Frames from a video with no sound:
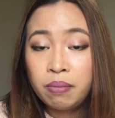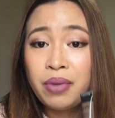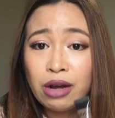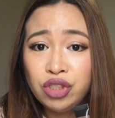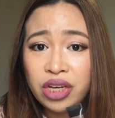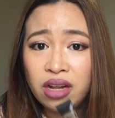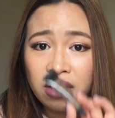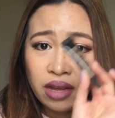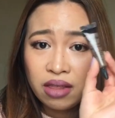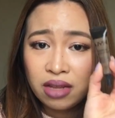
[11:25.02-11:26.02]
brow gel
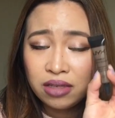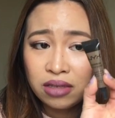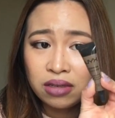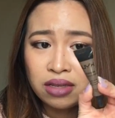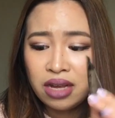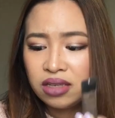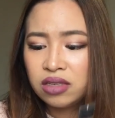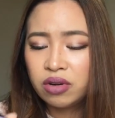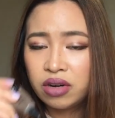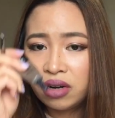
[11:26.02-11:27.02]
like this
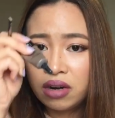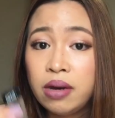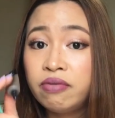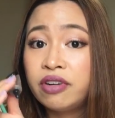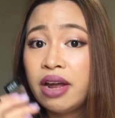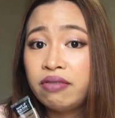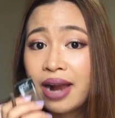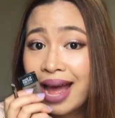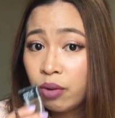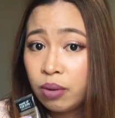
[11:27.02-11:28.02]
NYX or Makeup
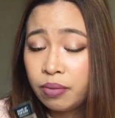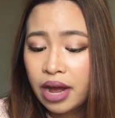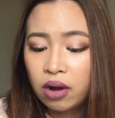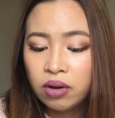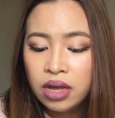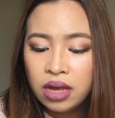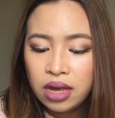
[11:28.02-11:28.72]
Forever Aqua Brow,